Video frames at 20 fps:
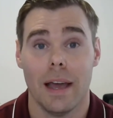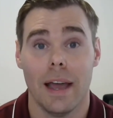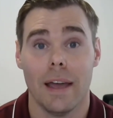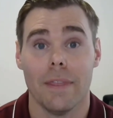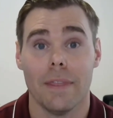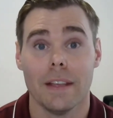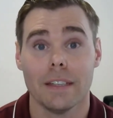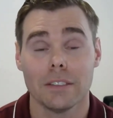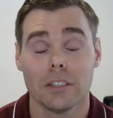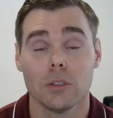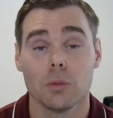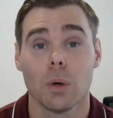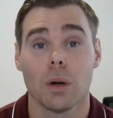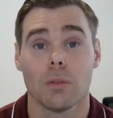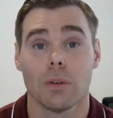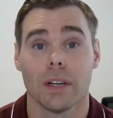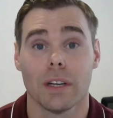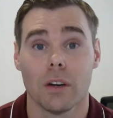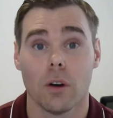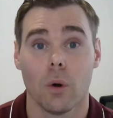And this is what
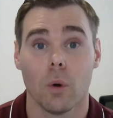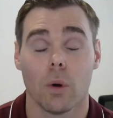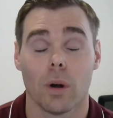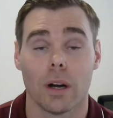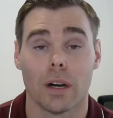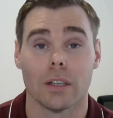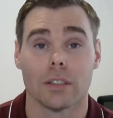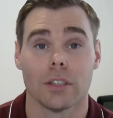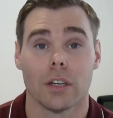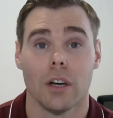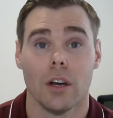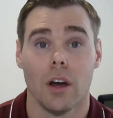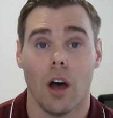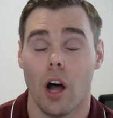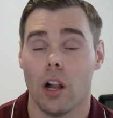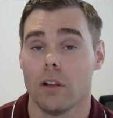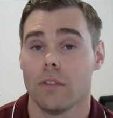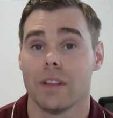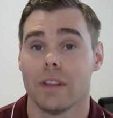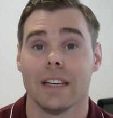records
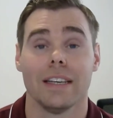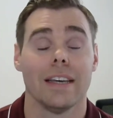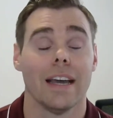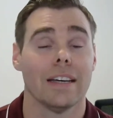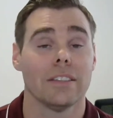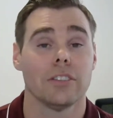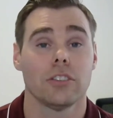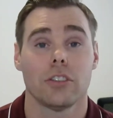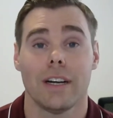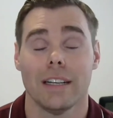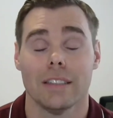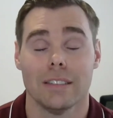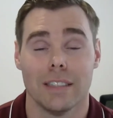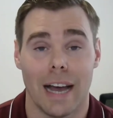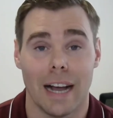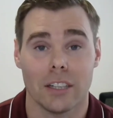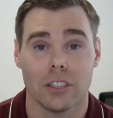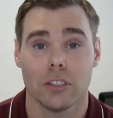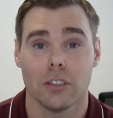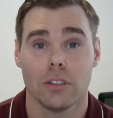all of the guest
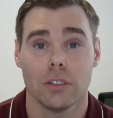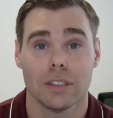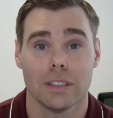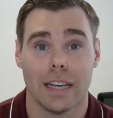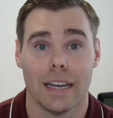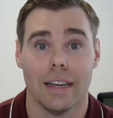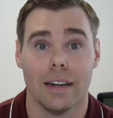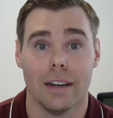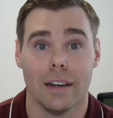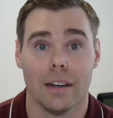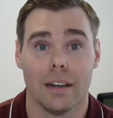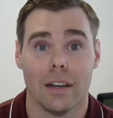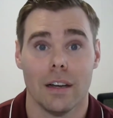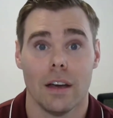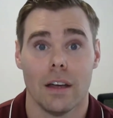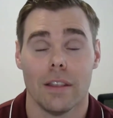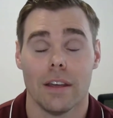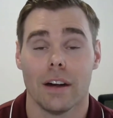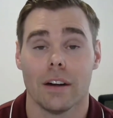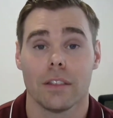transactional data
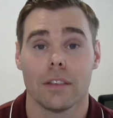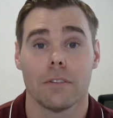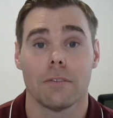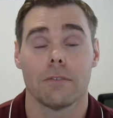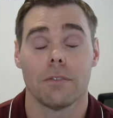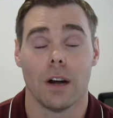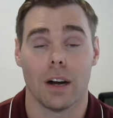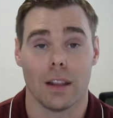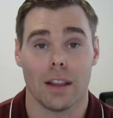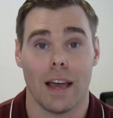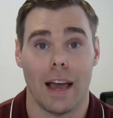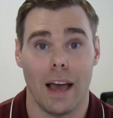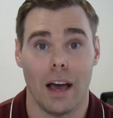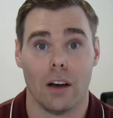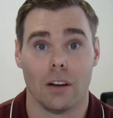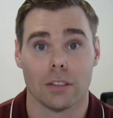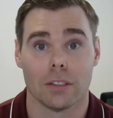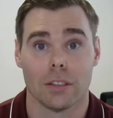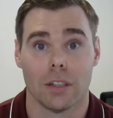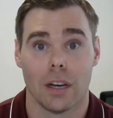there at the front of the
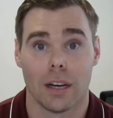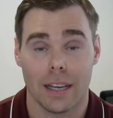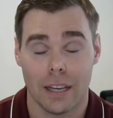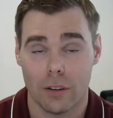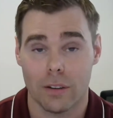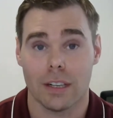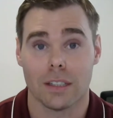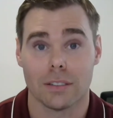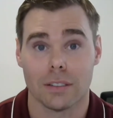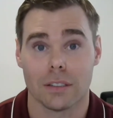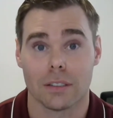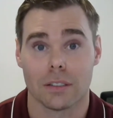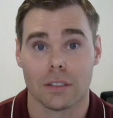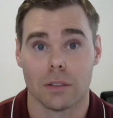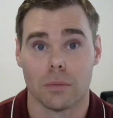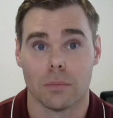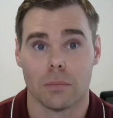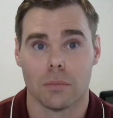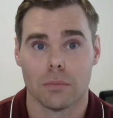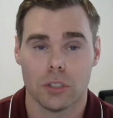house accounting
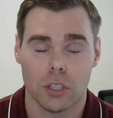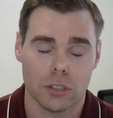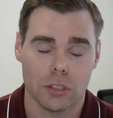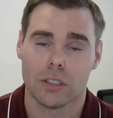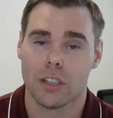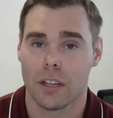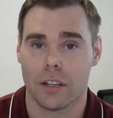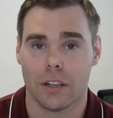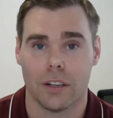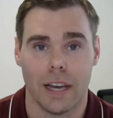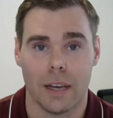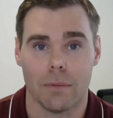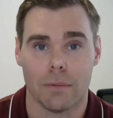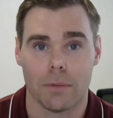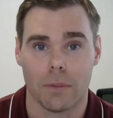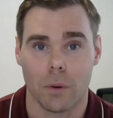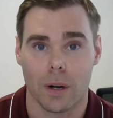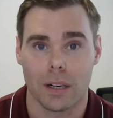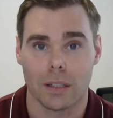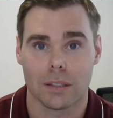system, just another name
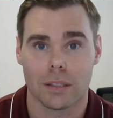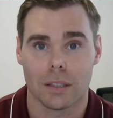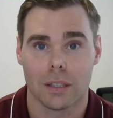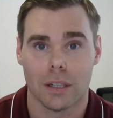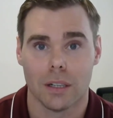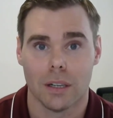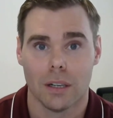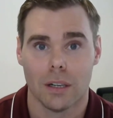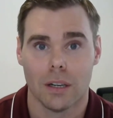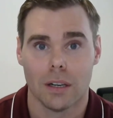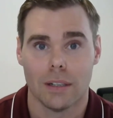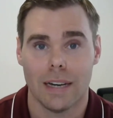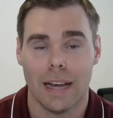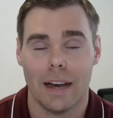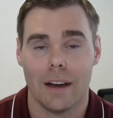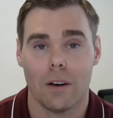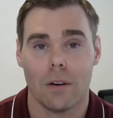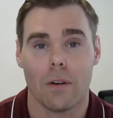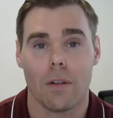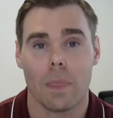for it.
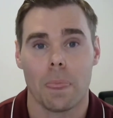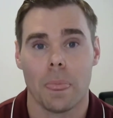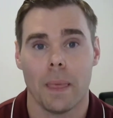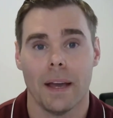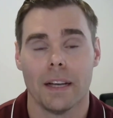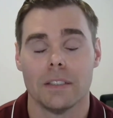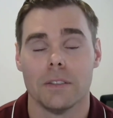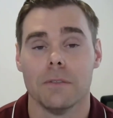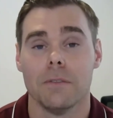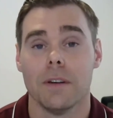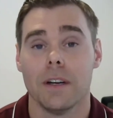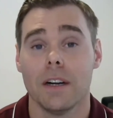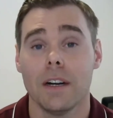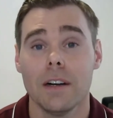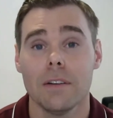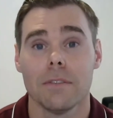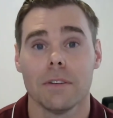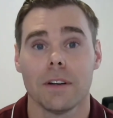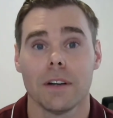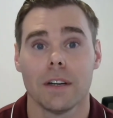Now, it's
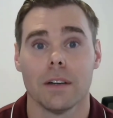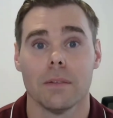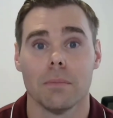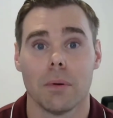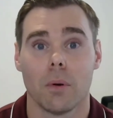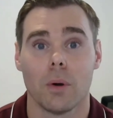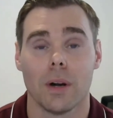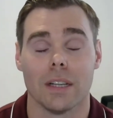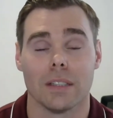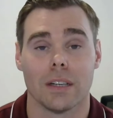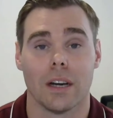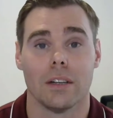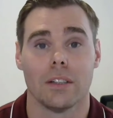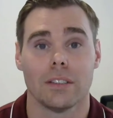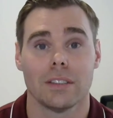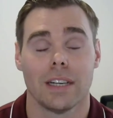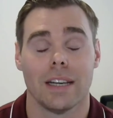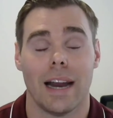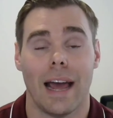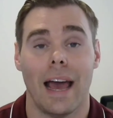very, very important to
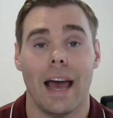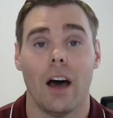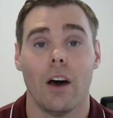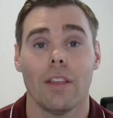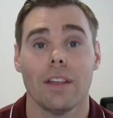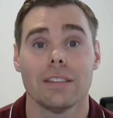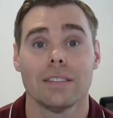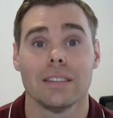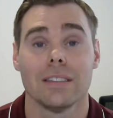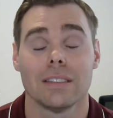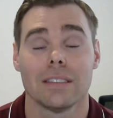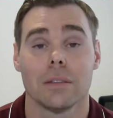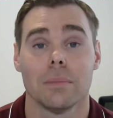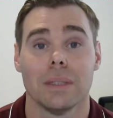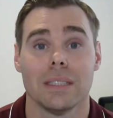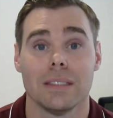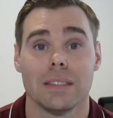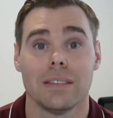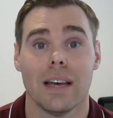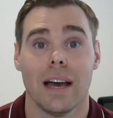understand how this system
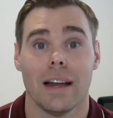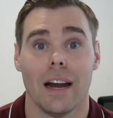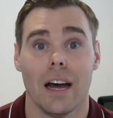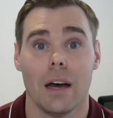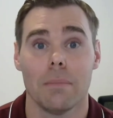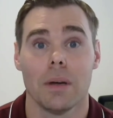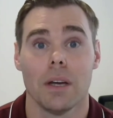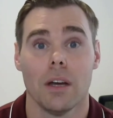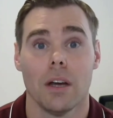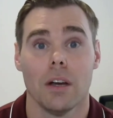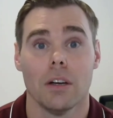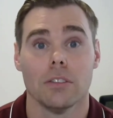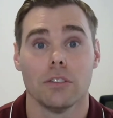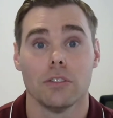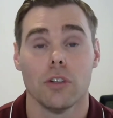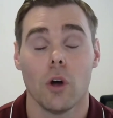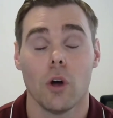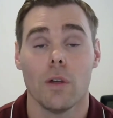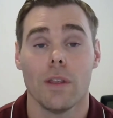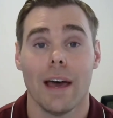is set up
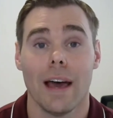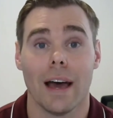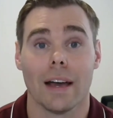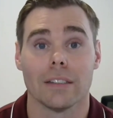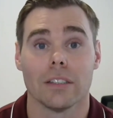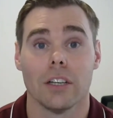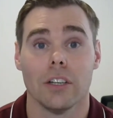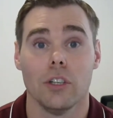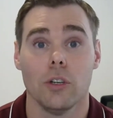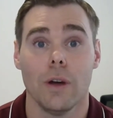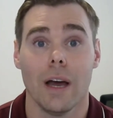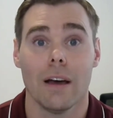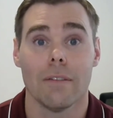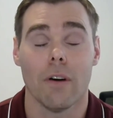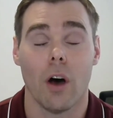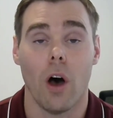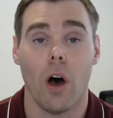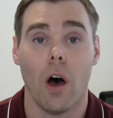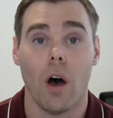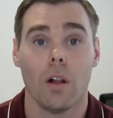so that you have
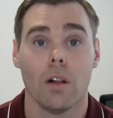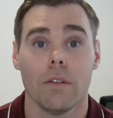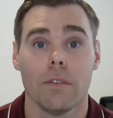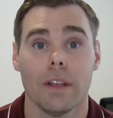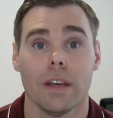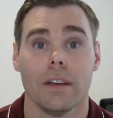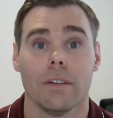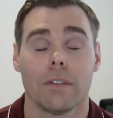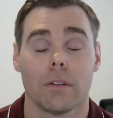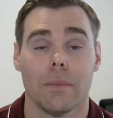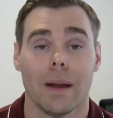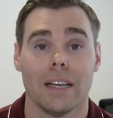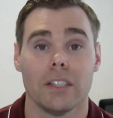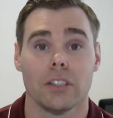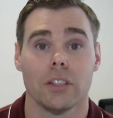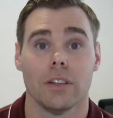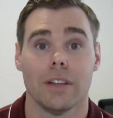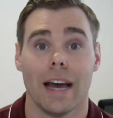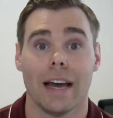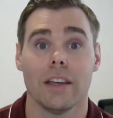all of the
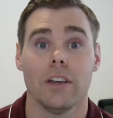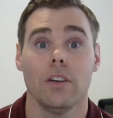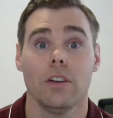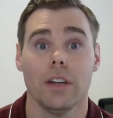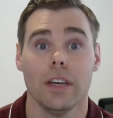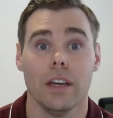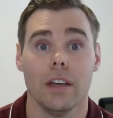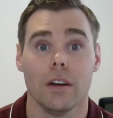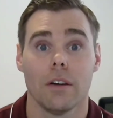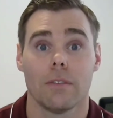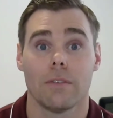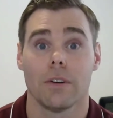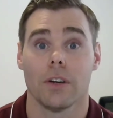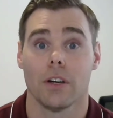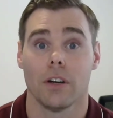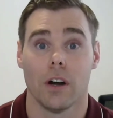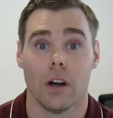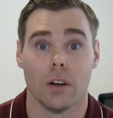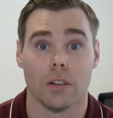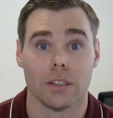information that you need for
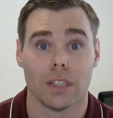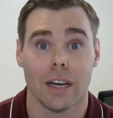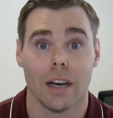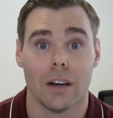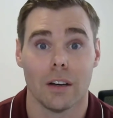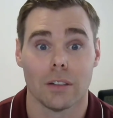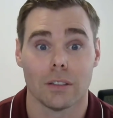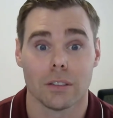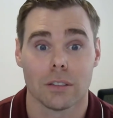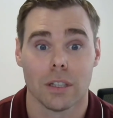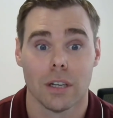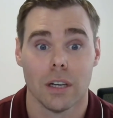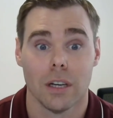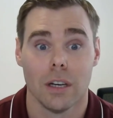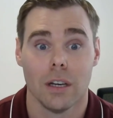your hotels.